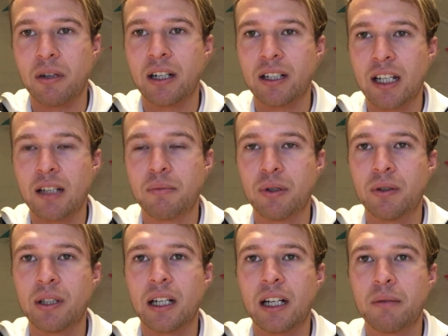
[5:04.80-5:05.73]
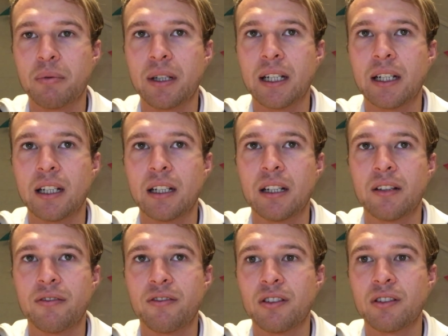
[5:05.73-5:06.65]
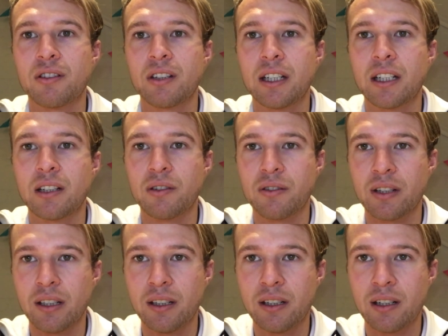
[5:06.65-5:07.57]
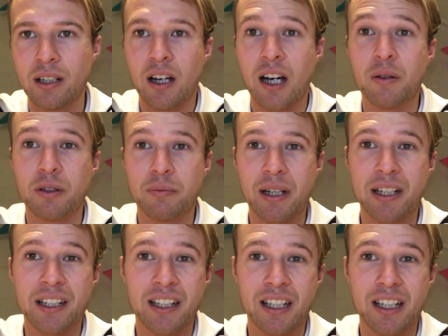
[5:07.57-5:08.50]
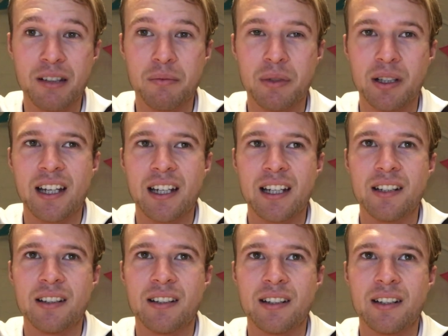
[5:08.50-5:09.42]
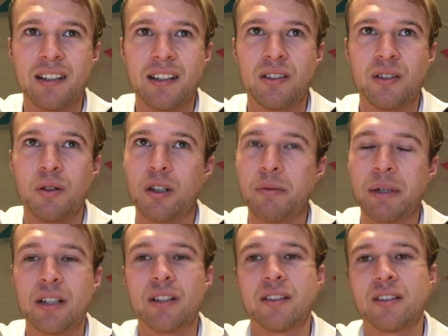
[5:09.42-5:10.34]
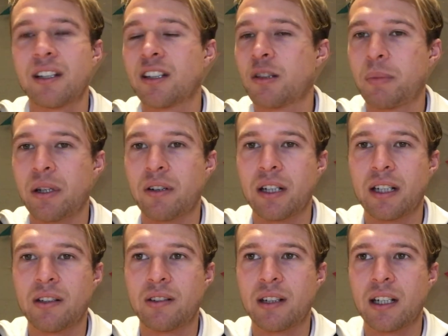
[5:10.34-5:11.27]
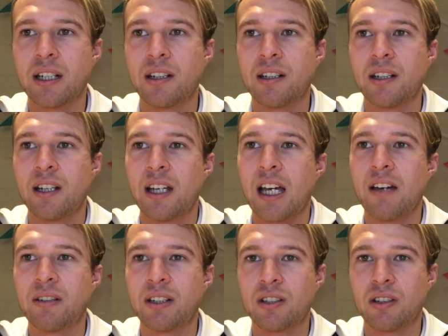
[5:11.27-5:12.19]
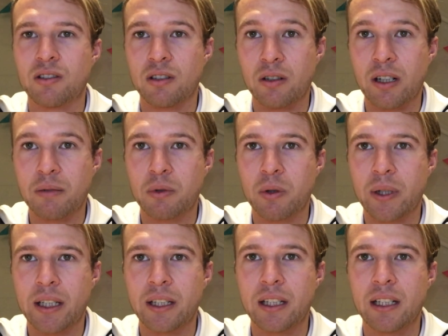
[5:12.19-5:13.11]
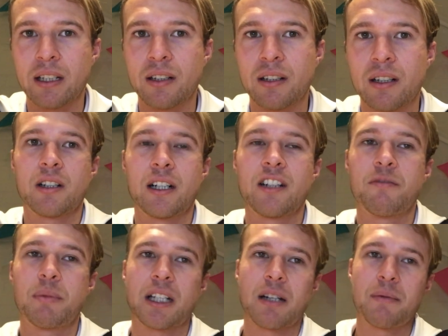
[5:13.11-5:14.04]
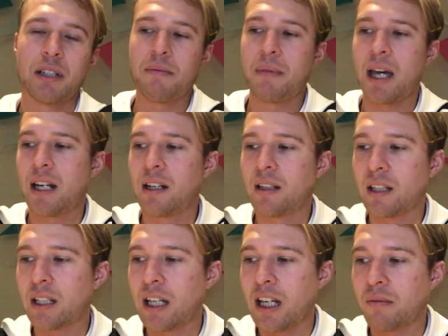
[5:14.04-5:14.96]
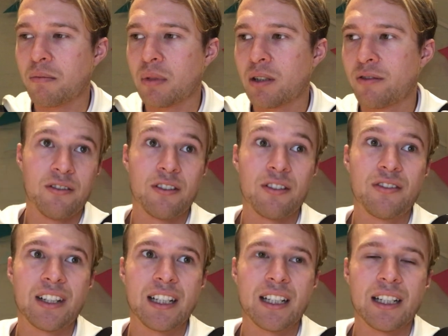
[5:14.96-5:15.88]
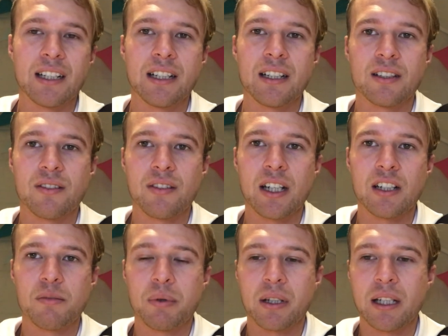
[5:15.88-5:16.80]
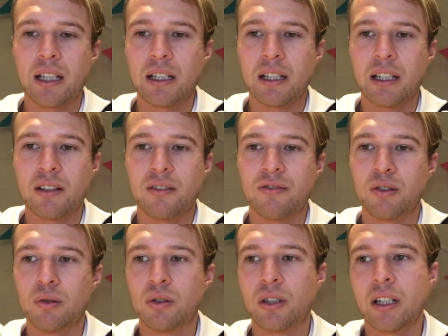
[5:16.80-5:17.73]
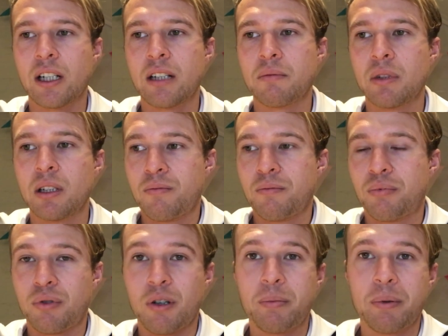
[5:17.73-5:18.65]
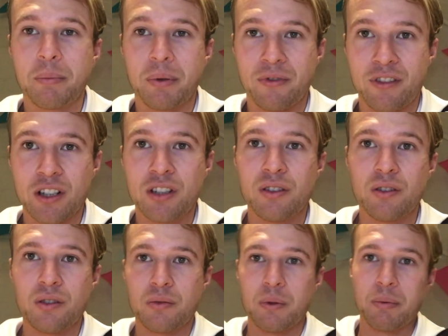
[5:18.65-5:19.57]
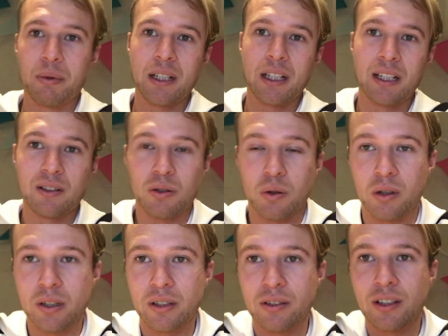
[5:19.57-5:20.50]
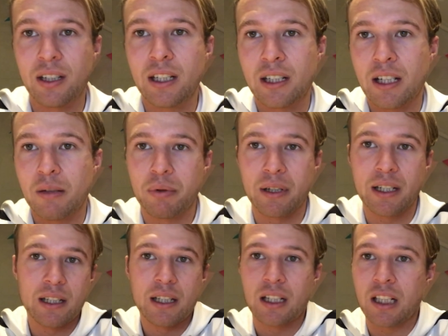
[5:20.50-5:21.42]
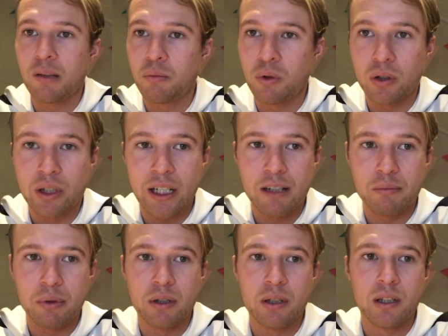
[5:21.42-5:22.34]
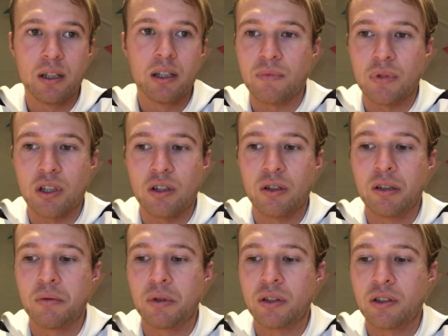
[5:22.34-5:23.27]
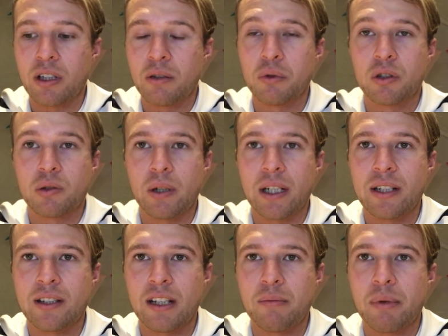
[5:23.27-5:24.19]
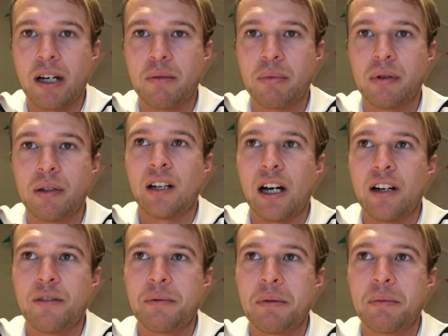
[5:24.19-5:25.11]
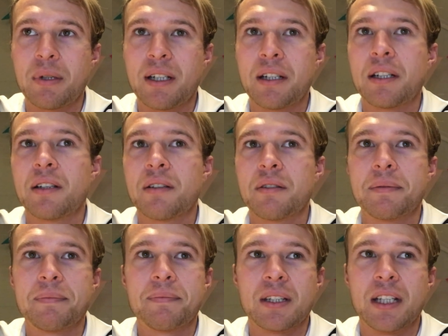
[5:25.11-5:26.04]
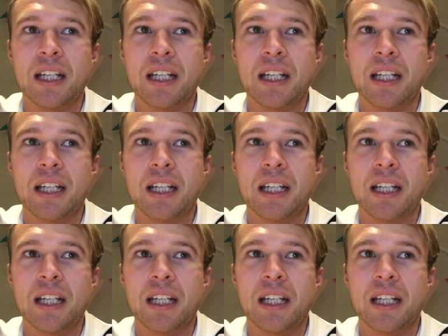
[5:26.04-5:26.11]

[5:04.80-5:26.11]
and my debut that I played in the first league in New Zealand, I was marking him. And talk about just experience and having to grow up quickly and kind of becoming a man in the game. 15 years of age playing against full-time, proper professionals. We played against Auckland City, they played in the Club World Cup. So it was quite a step up. I remember